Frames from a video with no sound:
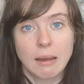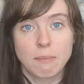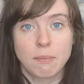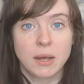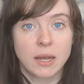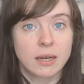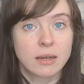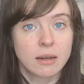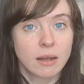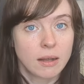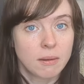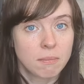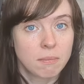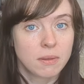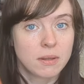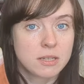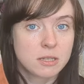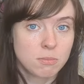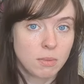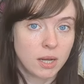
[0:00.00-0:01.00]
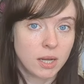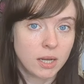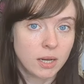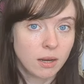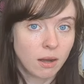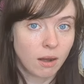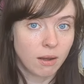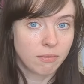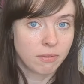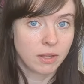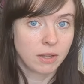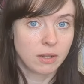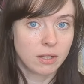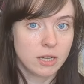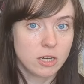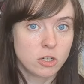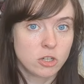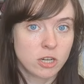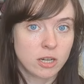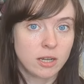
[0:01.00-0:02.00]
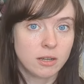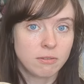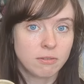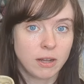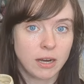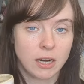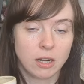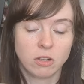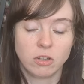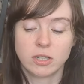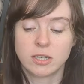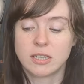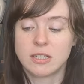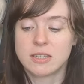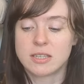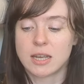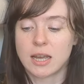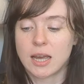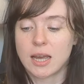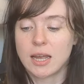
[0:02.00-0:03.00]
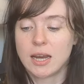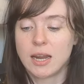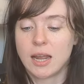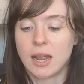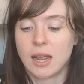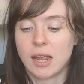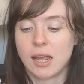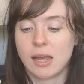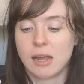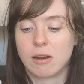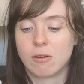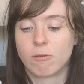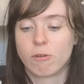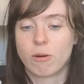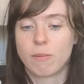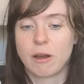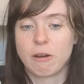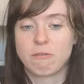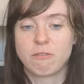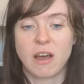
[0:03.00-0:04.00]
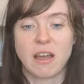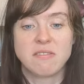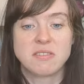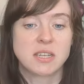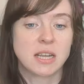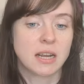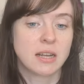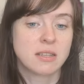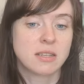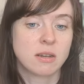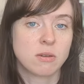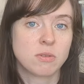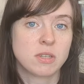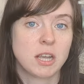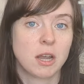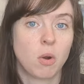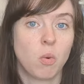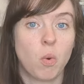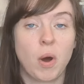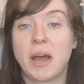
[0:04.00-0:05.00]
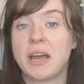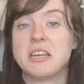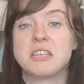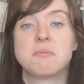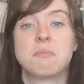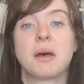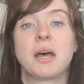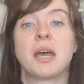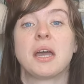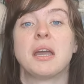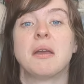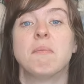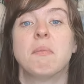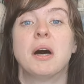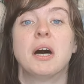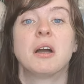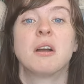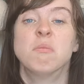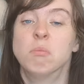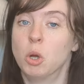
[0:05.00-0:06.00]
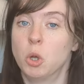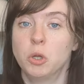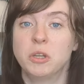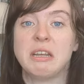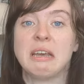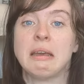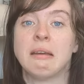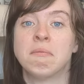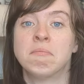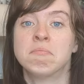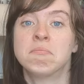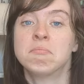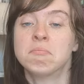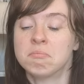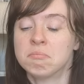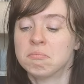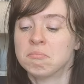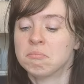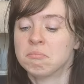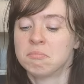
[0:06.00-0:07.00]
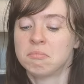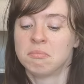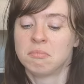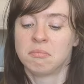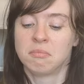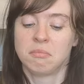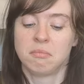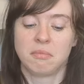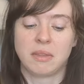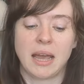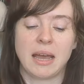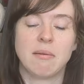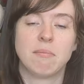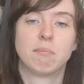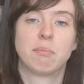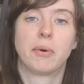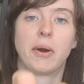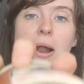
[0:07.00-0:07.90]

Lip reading: I picked up this mug off the glaze shelf and I looked inside, and for about 5 seconds I was like, why is my mug moldy? That